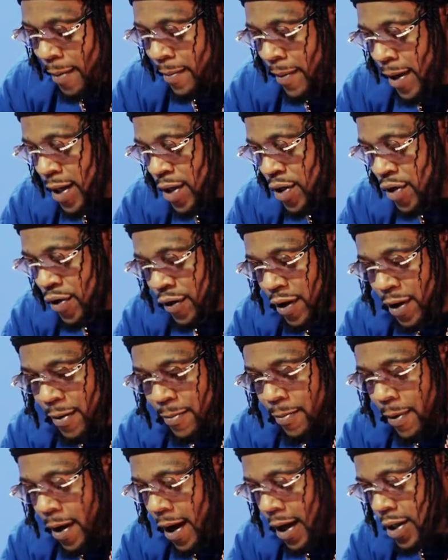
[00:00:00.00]
it in my jewelry
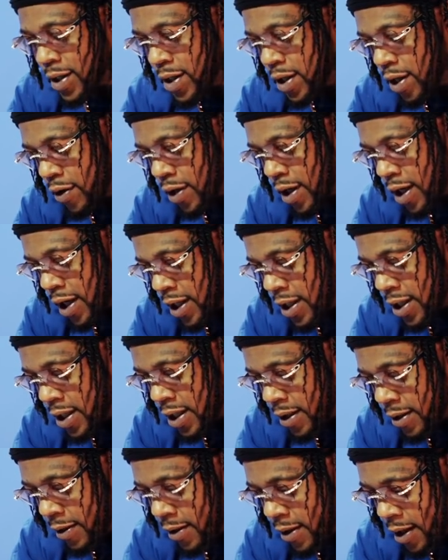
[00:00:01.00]
box though,
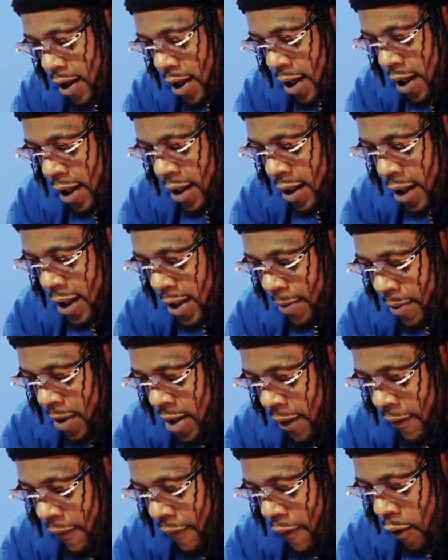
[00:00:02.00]
cause that's how
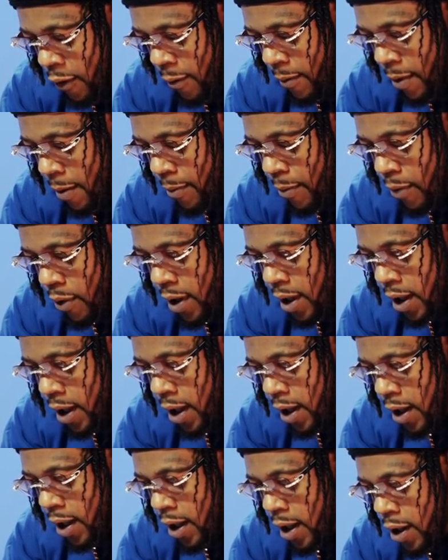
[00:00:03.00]
much I f with my boy
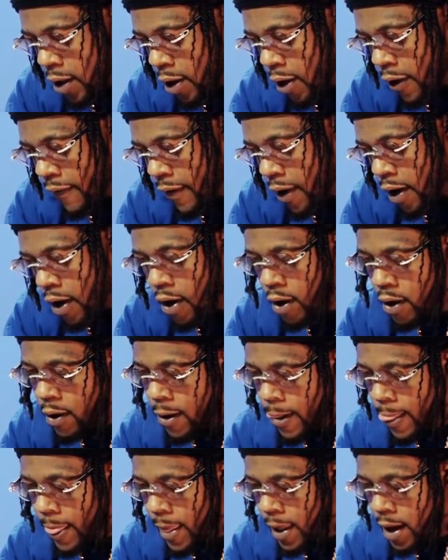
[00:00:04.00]
E. He know if I don't,
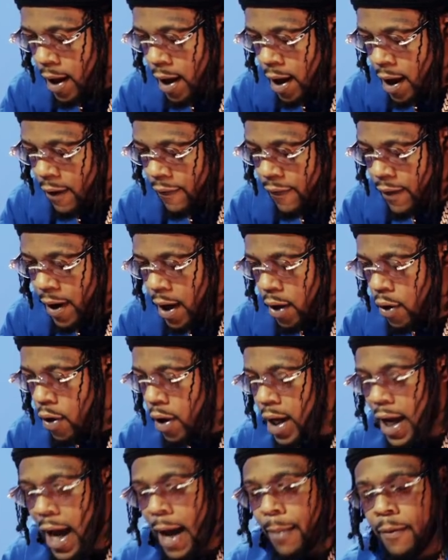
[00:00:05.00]
if I ain't
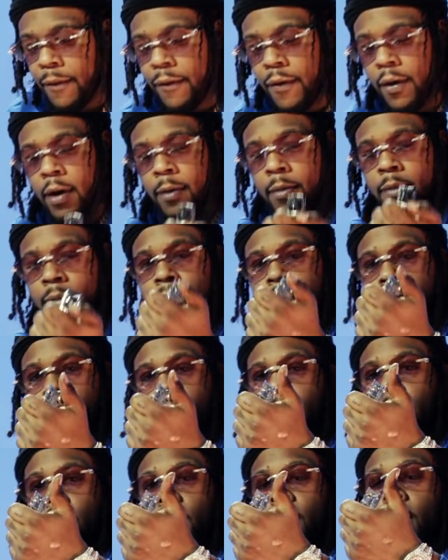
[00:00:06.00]
gonna cop it for him,
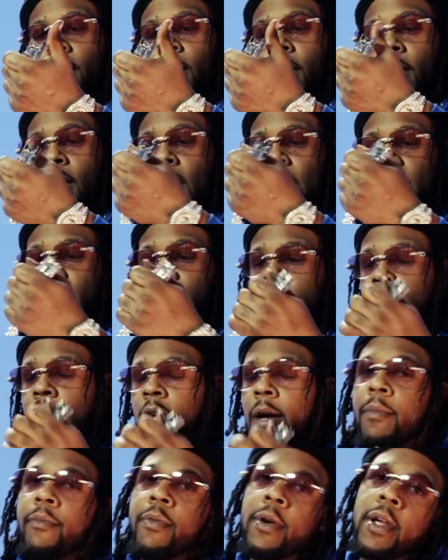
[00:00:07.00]
I just
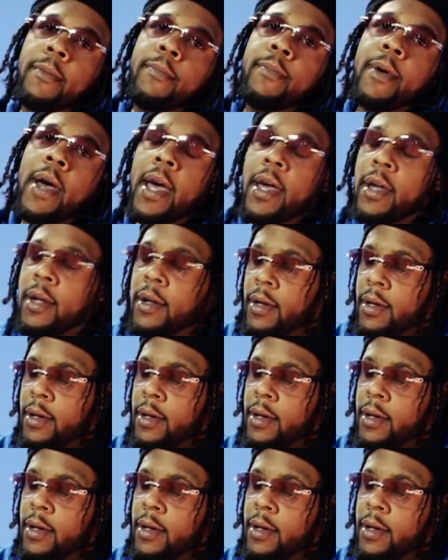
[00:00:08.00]
come bring it back.